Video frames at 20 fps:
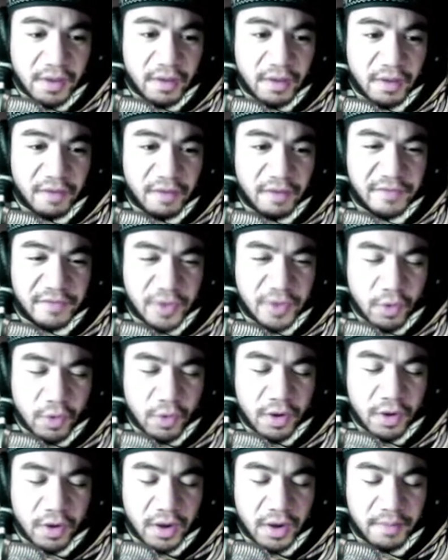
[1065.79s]
of
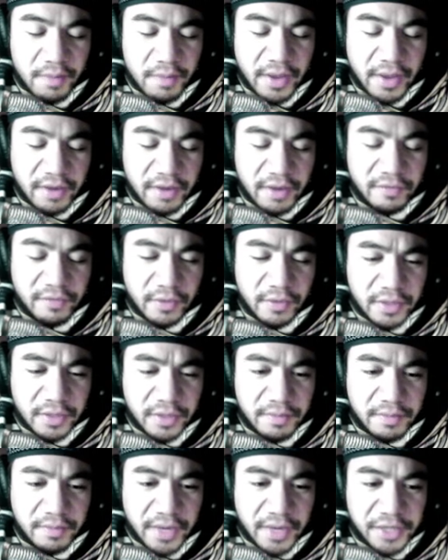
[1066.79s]
your manifold
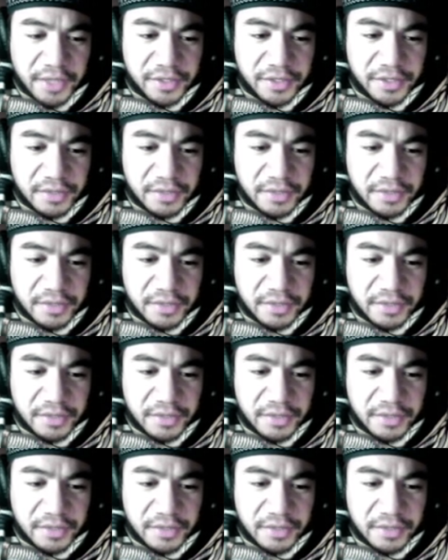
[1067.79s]
compassions,